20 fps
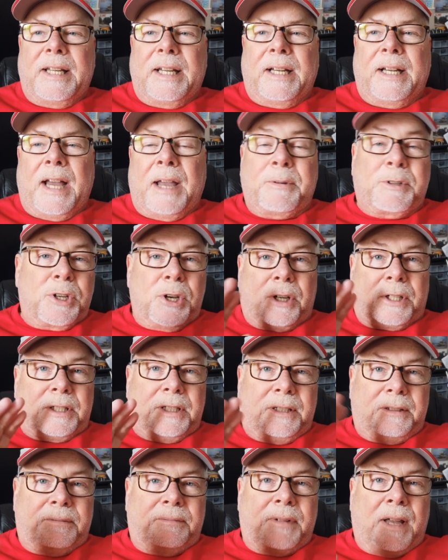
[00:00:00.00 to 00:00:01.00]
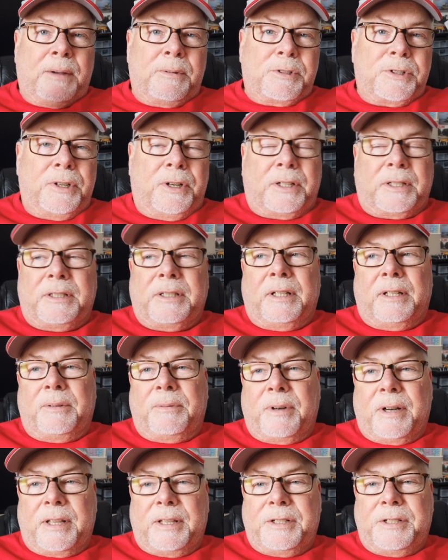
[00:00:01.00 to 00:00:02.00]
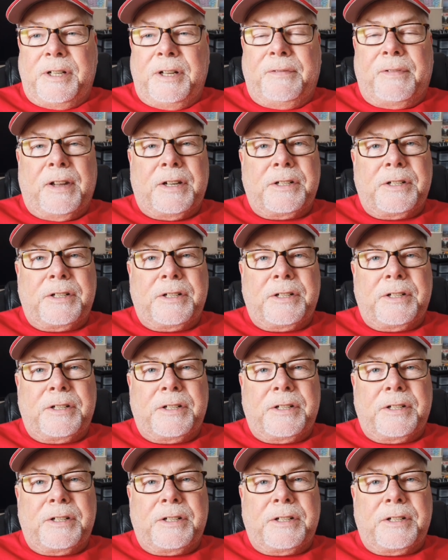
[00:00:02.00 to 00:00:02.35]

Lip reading: I was hooked. One of the chief